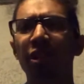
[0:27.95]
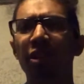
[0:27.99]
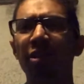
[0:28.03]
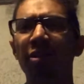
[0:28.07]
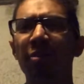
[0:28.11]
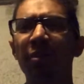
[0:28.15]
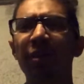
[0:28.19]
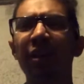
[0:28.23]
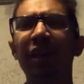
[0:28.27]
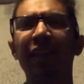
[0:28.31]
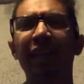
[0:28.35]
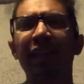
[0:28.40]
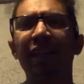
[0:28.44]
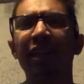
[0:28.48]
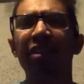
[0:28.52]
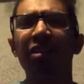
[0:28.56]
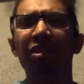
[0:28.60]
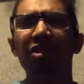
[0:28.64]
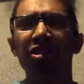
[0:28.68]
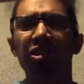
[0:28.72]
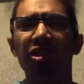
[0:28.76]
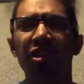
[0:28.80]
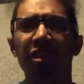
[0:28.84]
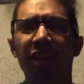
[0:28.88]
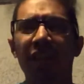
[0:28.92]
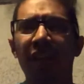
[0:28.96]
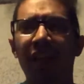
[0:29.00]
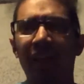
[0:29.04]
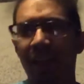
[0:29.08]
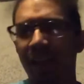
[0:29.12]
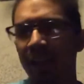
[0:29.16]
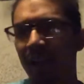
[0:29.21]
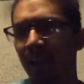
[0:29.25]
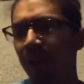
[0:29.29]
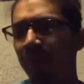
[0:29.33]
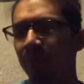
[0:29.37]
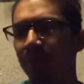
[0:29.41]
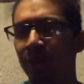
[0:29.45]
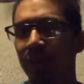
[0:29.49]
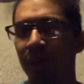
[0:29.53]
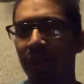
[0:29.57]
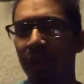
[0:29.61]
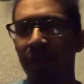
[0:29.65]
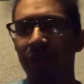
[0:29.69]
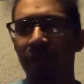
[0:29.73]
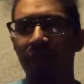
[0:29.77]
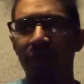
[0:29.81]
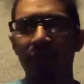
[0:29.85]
It would be like a year in July, I believe.